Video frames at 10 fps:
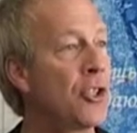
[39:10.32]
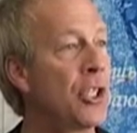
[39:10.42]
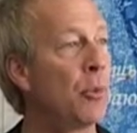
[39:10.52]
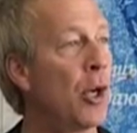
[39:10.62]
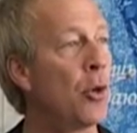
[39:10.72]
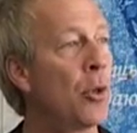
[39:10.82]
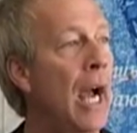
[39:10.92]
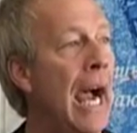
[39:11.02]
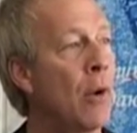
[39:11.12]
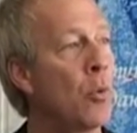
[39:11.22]
she wrote,
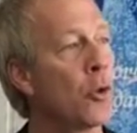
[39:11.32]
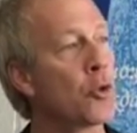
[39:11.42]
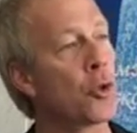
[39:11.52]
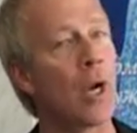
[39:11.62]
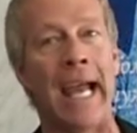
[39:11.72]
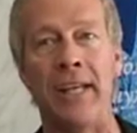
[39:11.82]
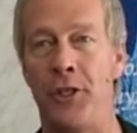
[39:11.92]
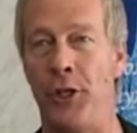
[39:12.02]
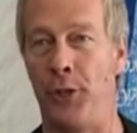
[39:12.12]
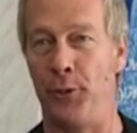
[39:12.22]
"I will try
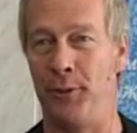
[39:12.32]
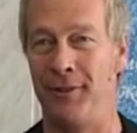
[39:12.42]
to."